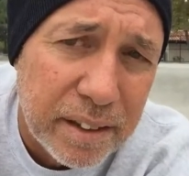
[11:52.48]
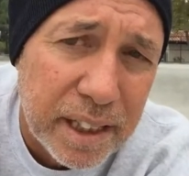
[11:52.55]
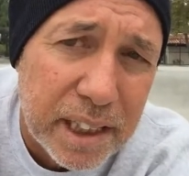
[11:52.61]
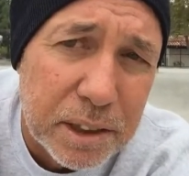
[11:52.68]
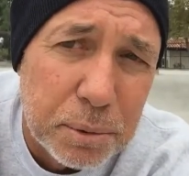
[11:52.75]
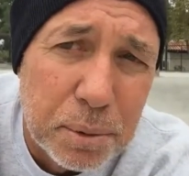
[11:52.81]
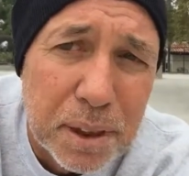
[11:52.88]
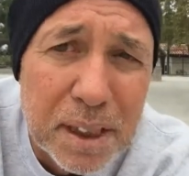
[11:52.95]

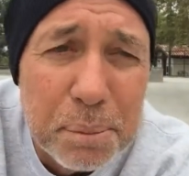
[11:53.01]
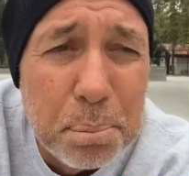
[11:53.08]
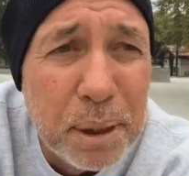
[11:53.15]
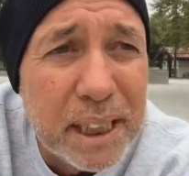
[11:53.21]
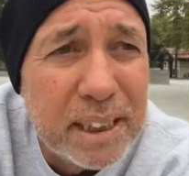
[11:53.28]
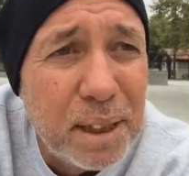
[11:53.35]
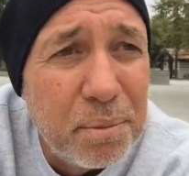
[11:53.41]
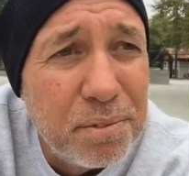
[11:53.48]
things really
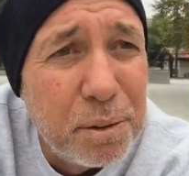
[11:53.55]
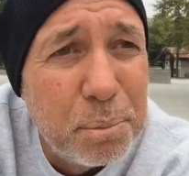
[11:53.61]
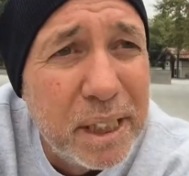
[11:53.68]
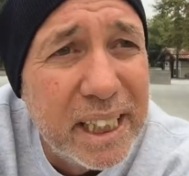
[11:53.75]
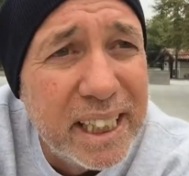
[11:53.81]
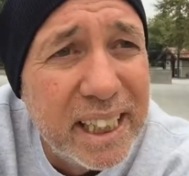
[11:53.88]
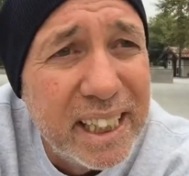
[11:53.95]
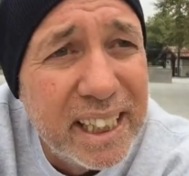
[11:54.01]
picked up for
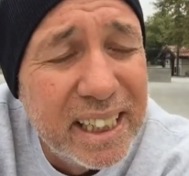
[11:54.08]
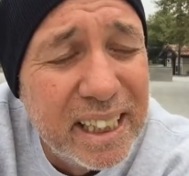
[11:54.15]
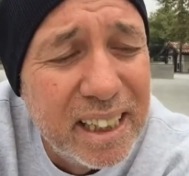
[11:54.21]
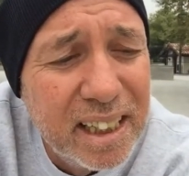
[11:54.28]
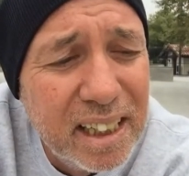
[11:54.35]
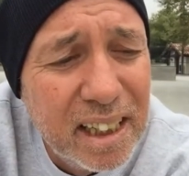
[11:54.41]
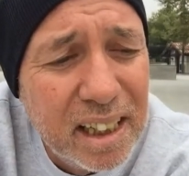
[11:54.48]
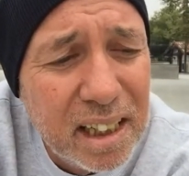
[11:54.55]
me again.
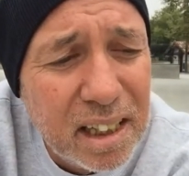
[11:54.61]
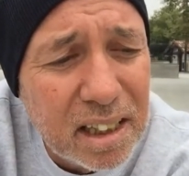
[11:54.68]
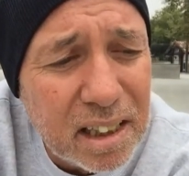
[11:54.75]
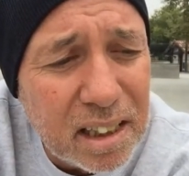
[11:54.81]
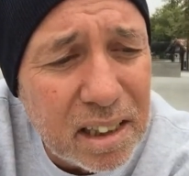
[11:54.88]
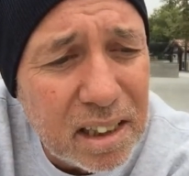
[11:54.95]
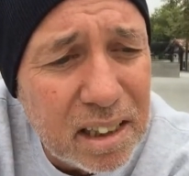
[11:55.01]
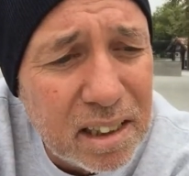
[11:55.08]

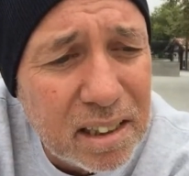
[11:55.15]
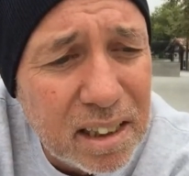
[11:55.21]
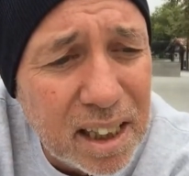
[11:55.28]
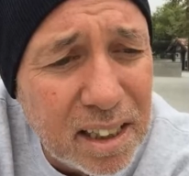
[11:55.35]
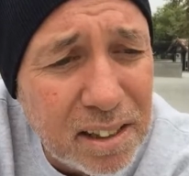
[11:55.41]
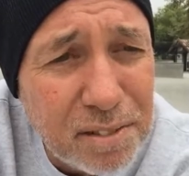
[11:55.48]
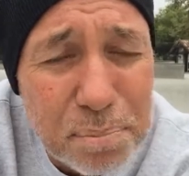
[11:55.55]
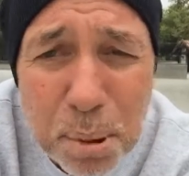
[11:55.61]

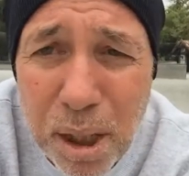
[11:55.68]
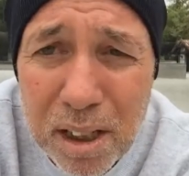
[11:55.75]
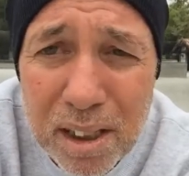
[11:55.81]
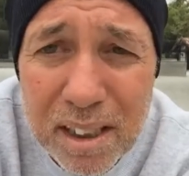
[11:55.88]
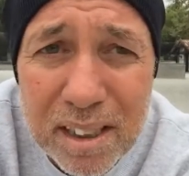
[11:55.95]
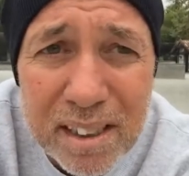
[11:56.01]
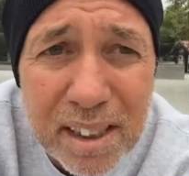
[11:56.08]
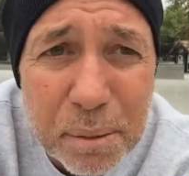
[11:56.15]
I love
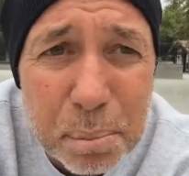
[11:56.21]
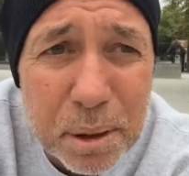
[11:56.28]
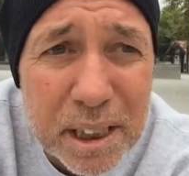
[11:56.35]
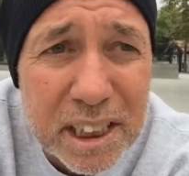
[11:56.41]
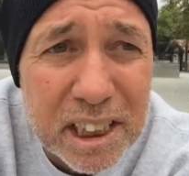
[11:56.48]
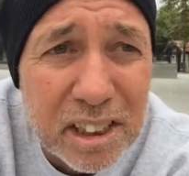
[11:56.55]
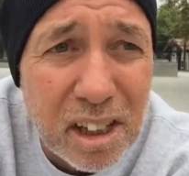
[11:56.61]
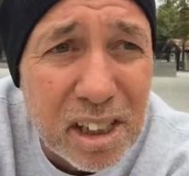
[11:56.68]
Paula, that
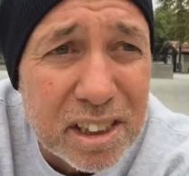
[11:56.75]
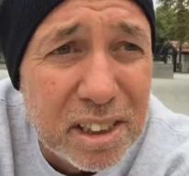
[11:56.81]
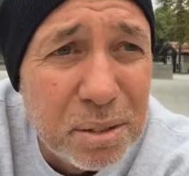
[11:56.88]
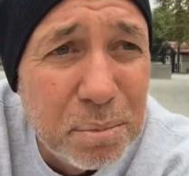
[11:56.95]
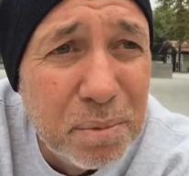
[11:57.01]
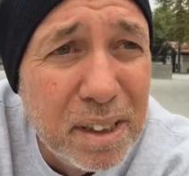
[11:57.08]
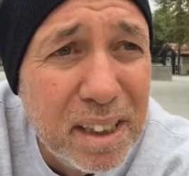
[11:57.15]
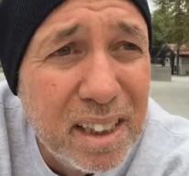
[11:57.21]
place is
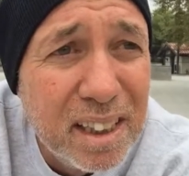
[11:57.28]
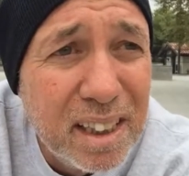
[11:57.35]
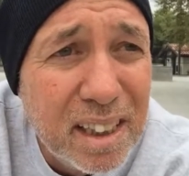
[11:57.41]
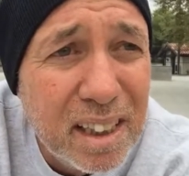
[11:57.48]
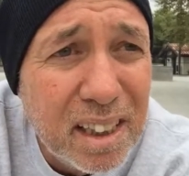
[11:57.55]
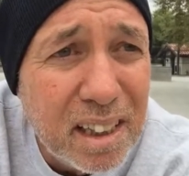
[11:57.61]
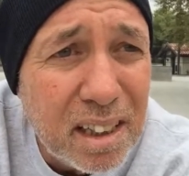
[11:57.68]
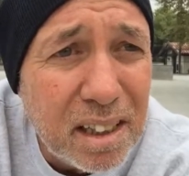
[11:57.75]
awesome.
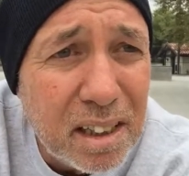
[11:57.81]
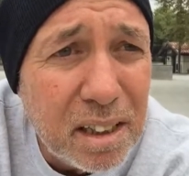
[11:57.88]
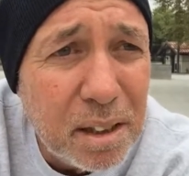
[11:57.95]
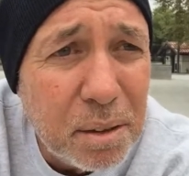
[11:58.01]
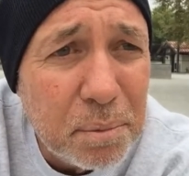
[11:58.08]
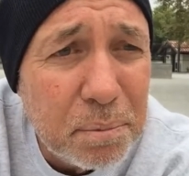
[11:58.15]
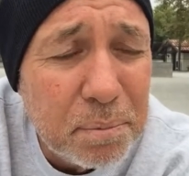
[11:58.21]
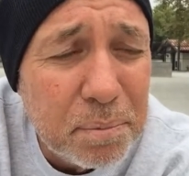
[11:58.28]

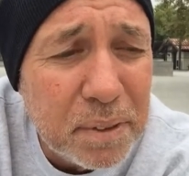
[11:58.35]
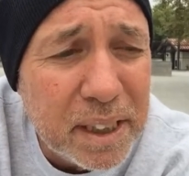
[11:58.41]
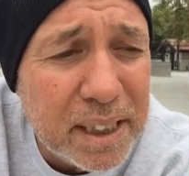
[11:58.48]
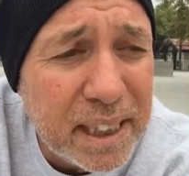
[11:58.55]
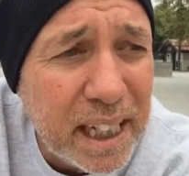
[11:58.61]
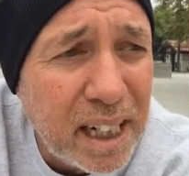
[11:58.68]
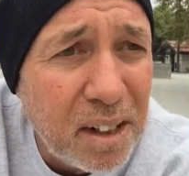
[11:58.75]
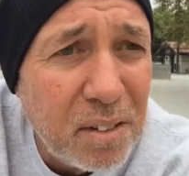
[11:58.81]

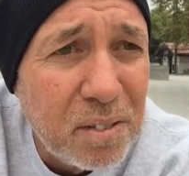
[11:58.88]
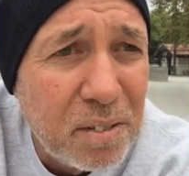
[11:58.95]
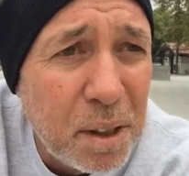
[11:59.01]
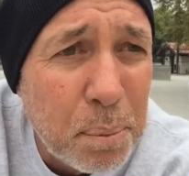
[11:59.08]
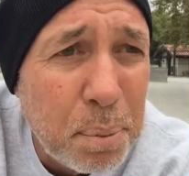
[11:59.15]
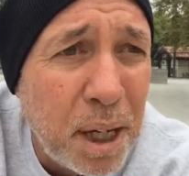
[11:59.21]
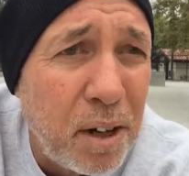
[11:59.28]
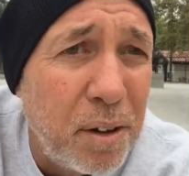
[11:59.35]
And now
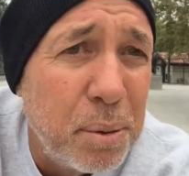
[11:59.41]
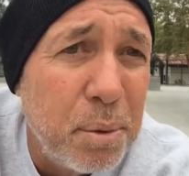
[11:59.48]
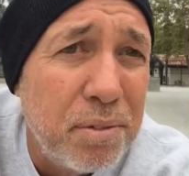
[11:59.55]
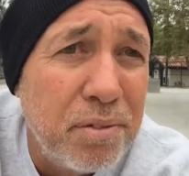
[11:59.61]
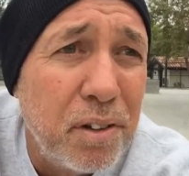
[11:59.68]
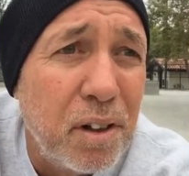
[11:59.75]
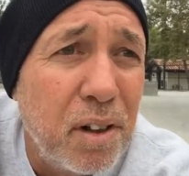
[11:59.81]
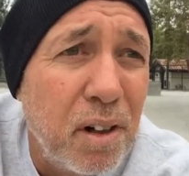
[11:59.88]
at Poway,
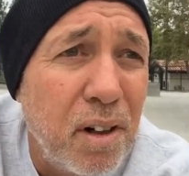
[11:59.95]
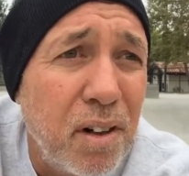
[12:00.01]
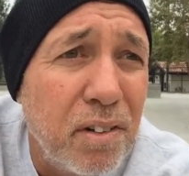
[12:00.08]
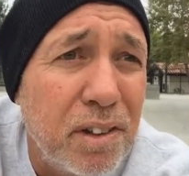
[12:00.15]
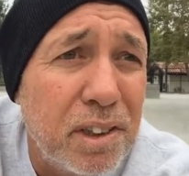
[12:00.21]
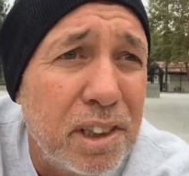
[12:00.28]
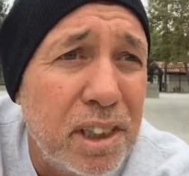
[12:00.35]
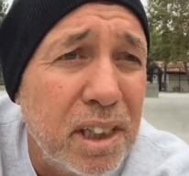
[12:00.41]
before
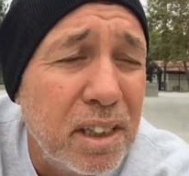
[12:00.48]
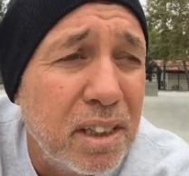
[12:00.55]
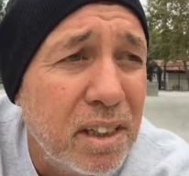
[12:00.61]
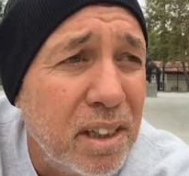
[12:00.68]
all this,